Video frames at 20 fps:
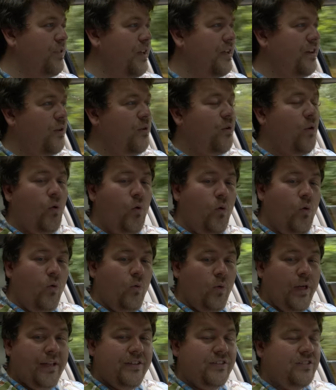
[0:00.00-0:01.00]
They don't
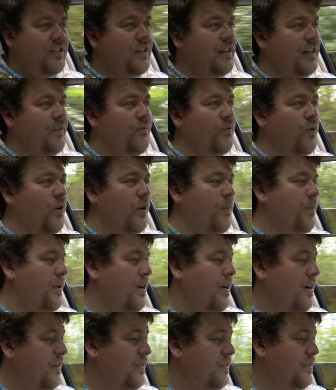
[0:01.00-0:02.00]
all instantly fall
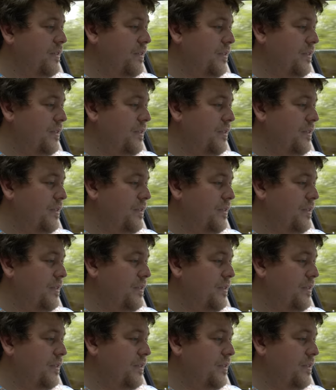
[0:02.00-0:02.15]
apart.